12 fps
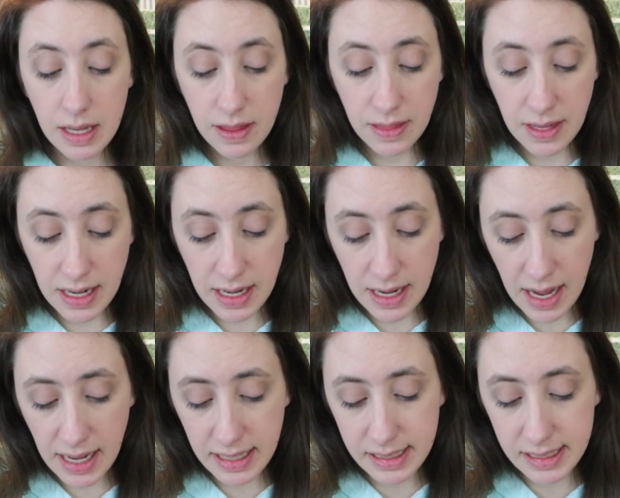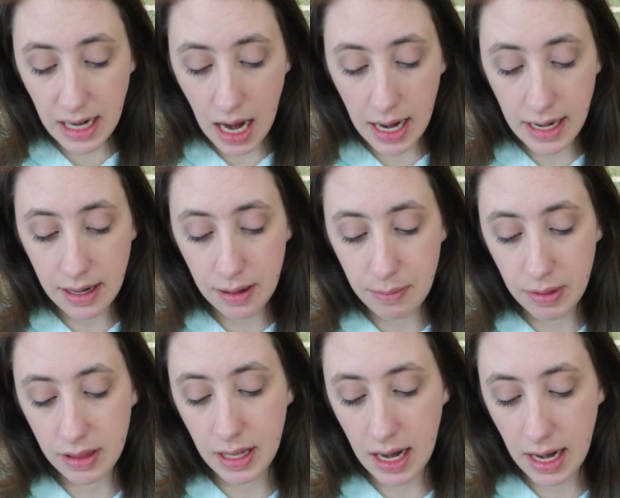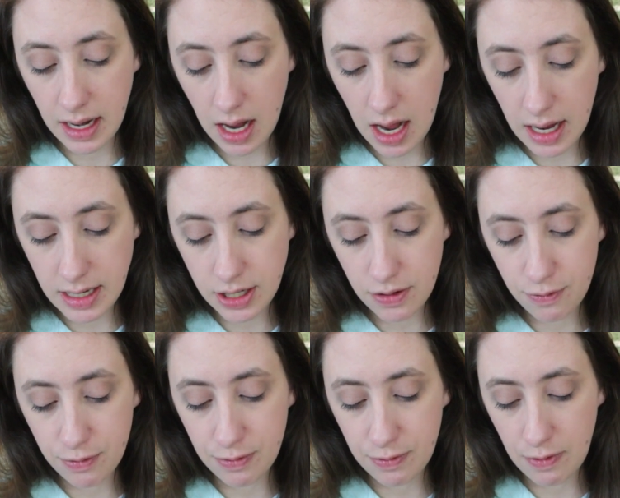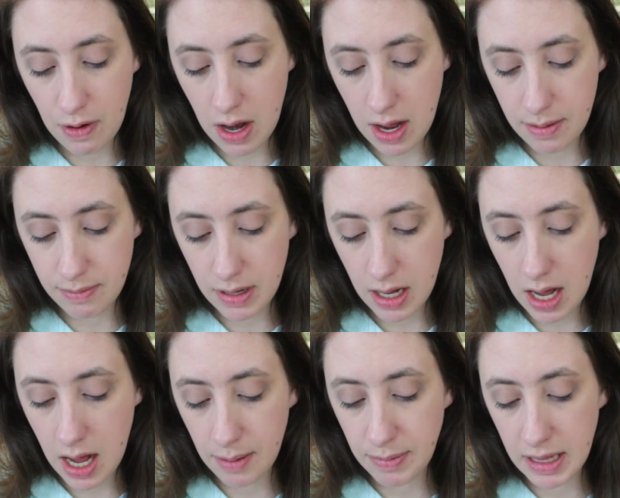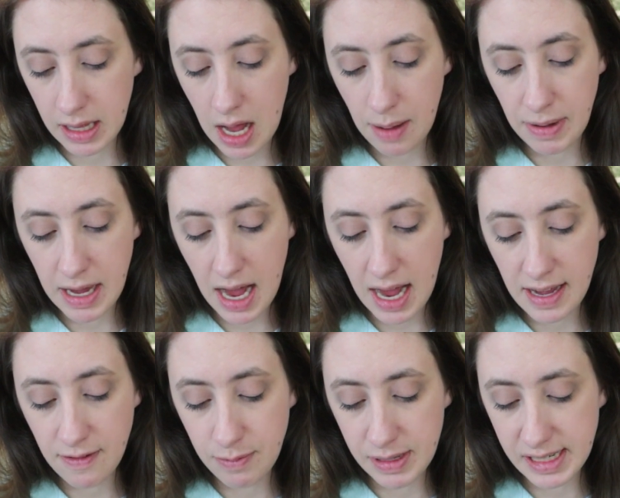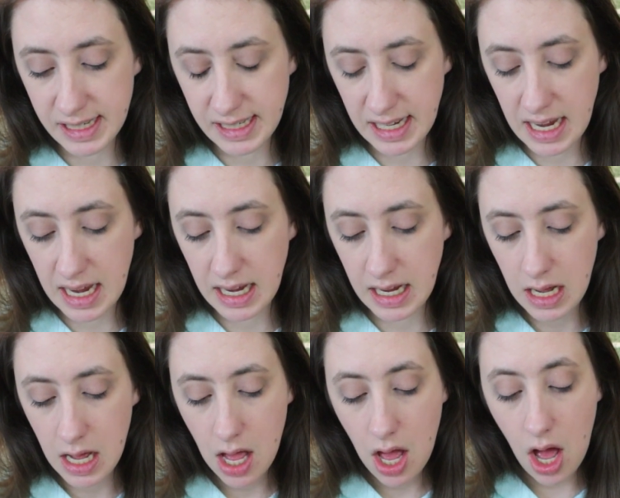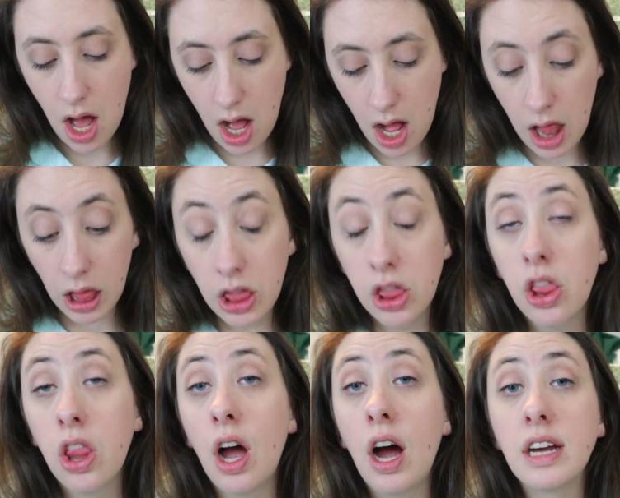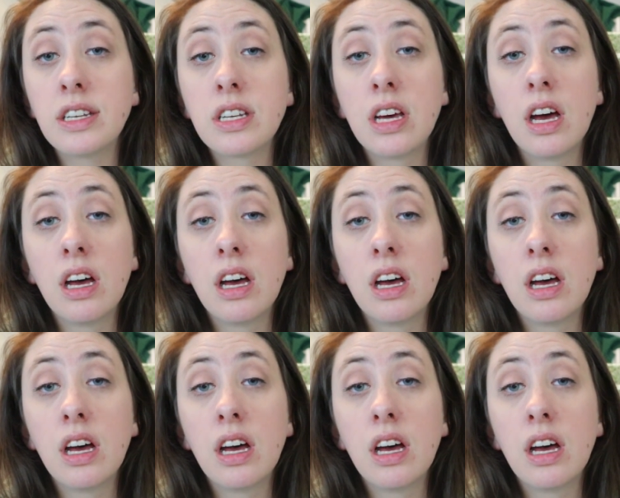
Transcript: The next item that I got from Hobby Lobby, I have been seeing a lot